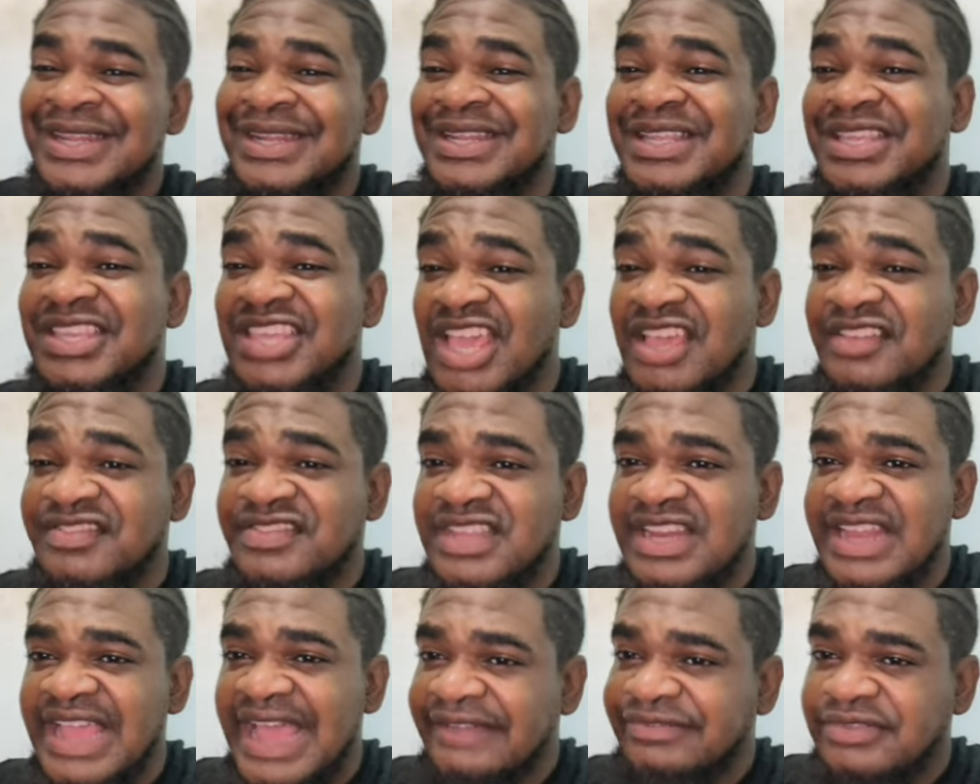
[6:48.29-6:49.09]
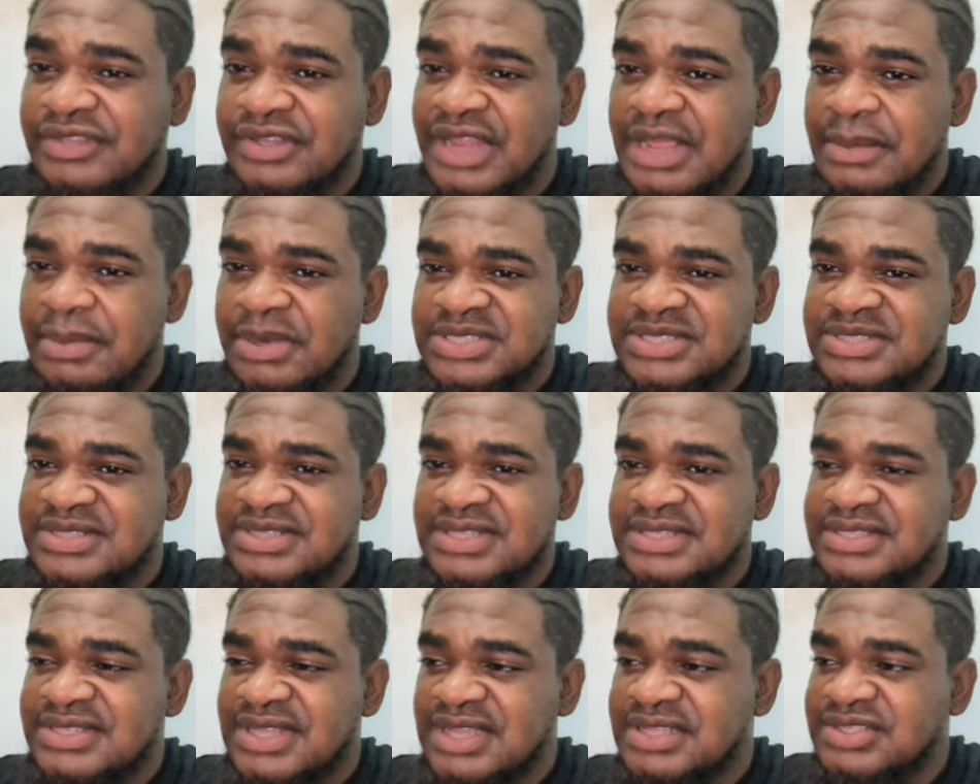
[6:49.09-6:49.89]
The KFC they have today, brothers and
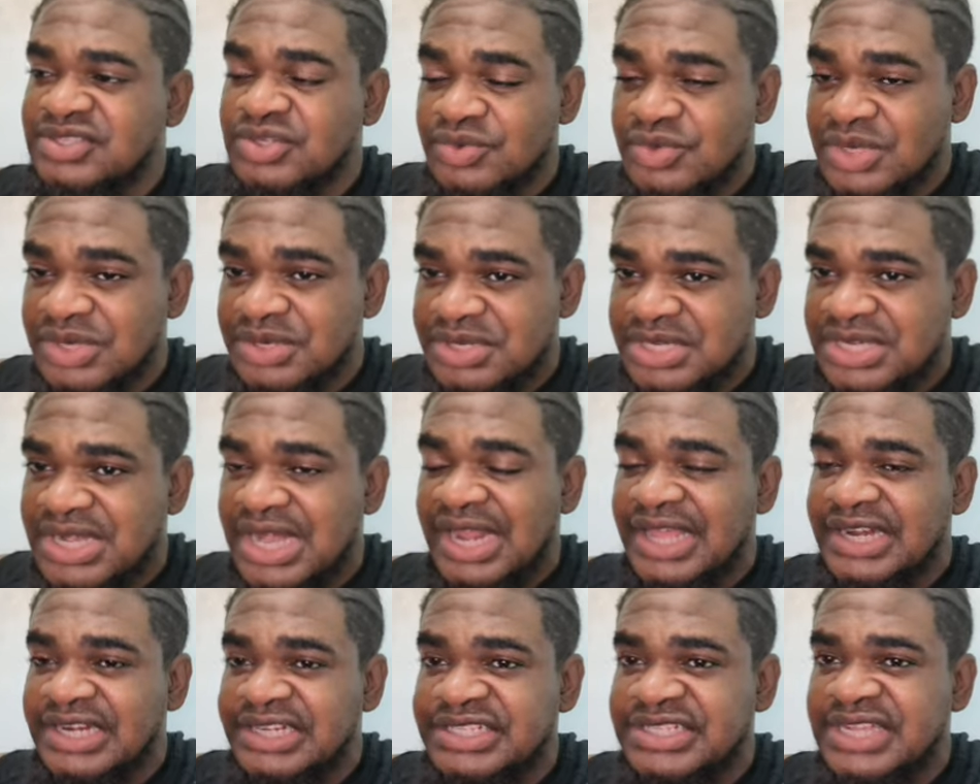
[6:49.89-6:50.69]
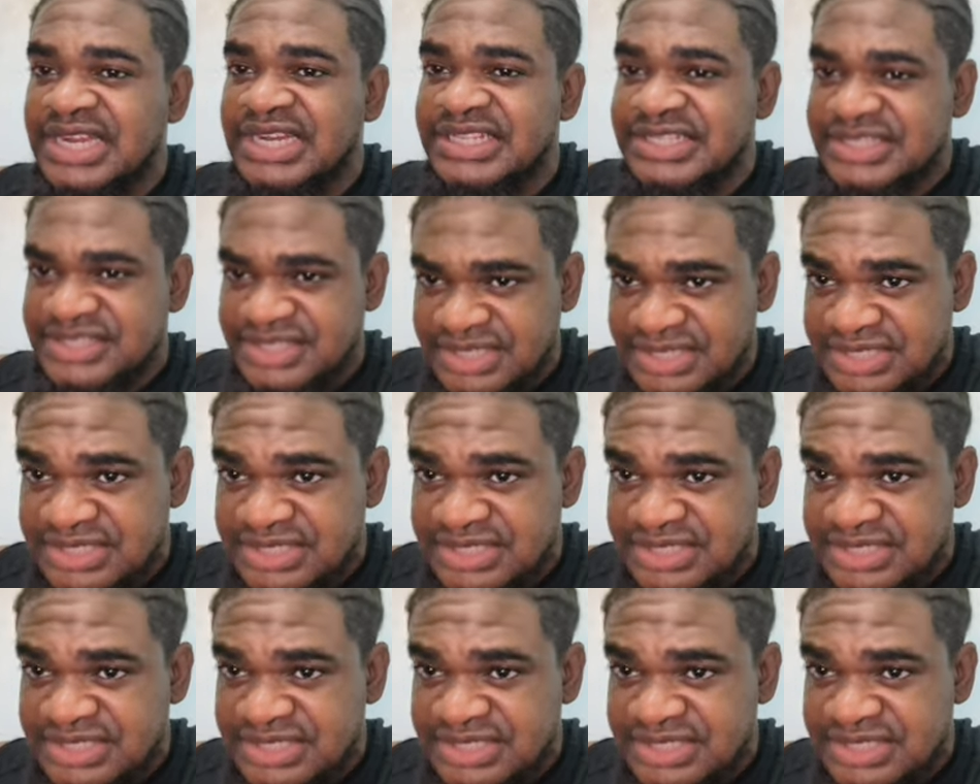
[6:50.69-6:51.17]
sisters, you can clearly tell it